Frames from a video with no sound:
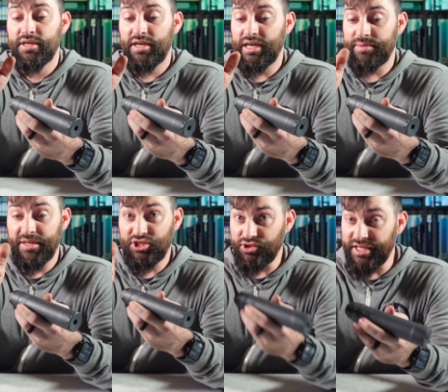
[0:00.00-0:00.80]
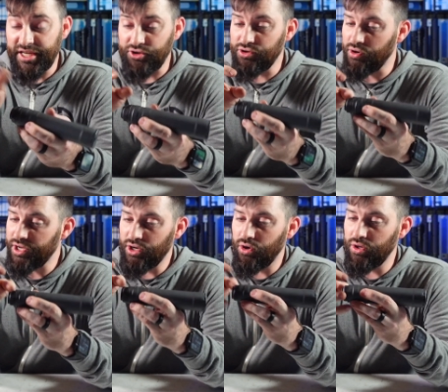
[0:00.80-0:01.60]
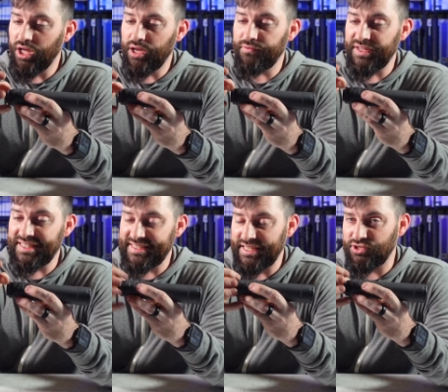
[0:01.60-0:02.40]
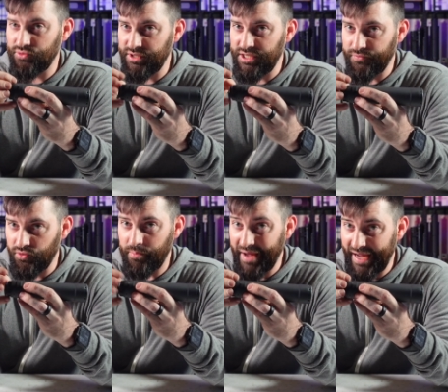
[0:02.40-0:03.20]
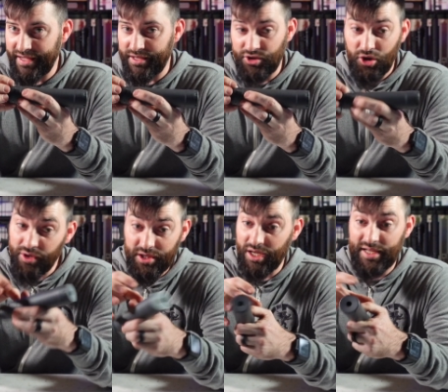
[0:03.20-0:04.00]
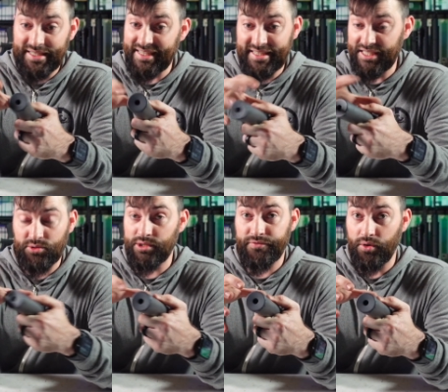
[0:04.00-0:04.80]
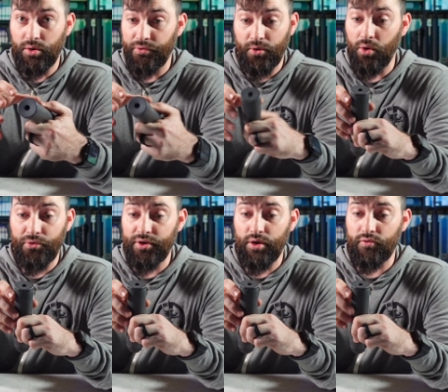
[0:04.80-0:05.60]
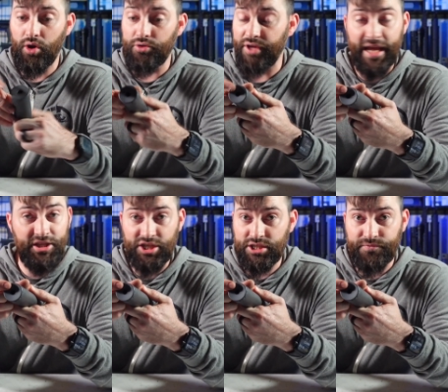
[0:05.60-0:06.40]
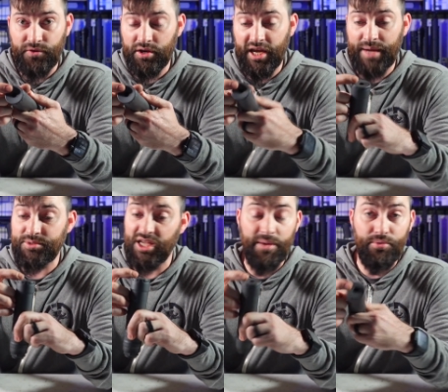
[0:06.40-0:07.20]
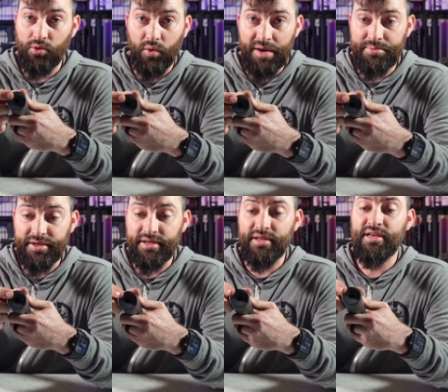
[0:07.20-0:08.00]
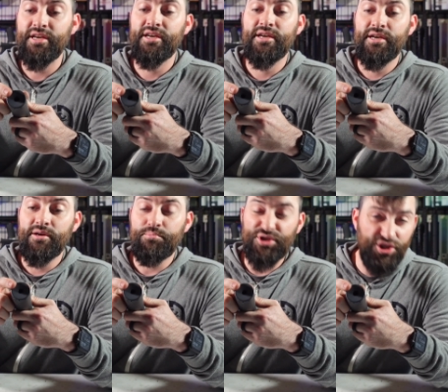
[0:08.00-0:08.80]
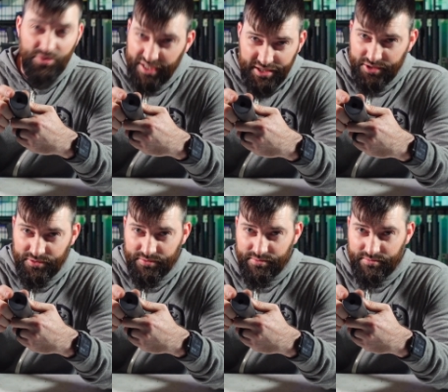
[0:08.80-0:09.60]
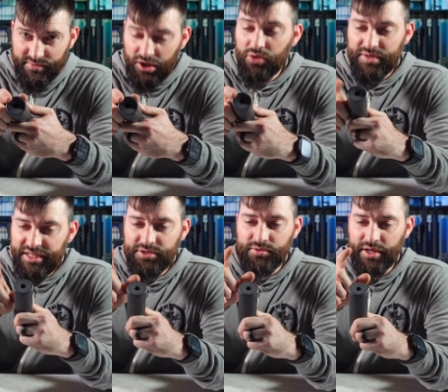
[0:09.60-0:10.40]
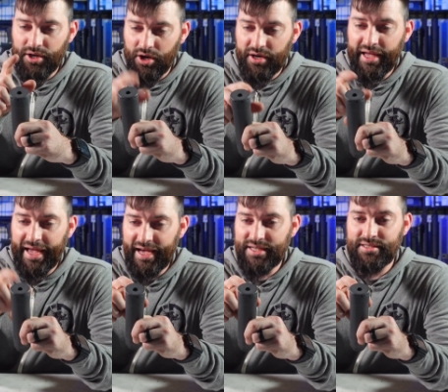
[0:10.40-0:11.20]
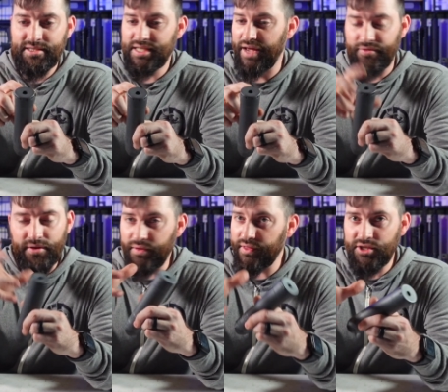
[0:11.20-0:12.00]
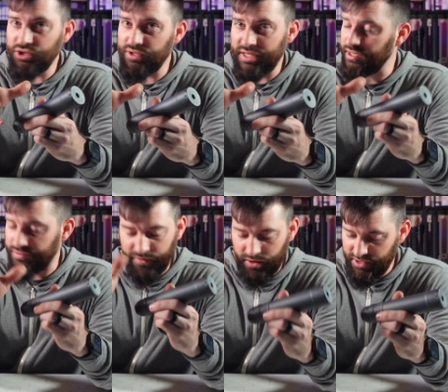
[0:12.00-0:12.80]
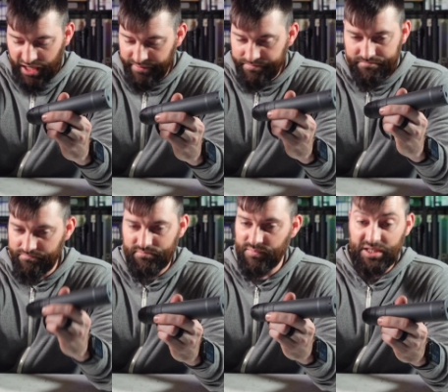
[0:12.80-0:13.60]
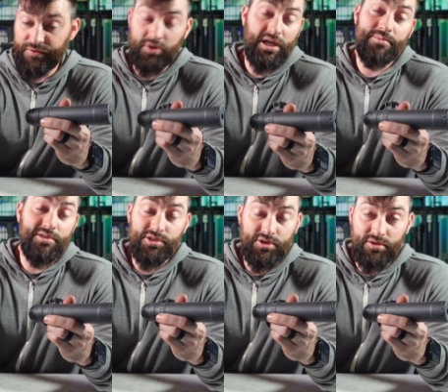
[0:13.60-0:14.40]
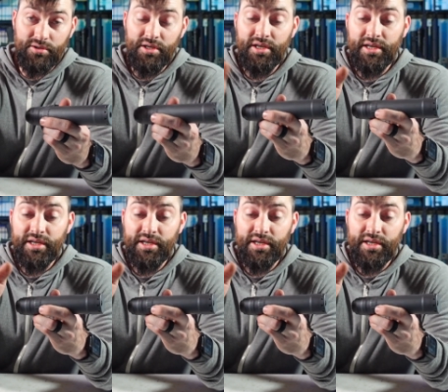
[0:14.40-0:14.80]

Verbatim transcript: um, that you get. You don't get a whole lot of accessories for the back end. You don't get a lot of accessories for the whole, the whole thing overall. You can't change the front caps. You can't put a wipe in it. But you don't need to. You don't need to. It already has everything that you need as far as I'm as far as I'm concerned.